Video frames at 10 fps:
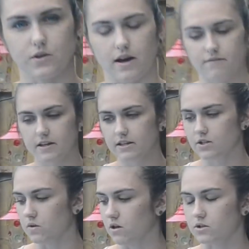have these,
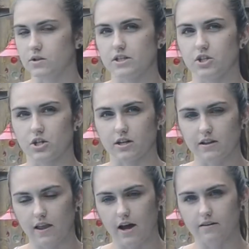you also need your
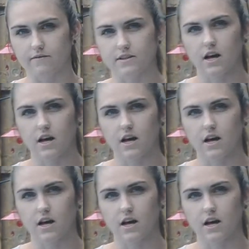gloves,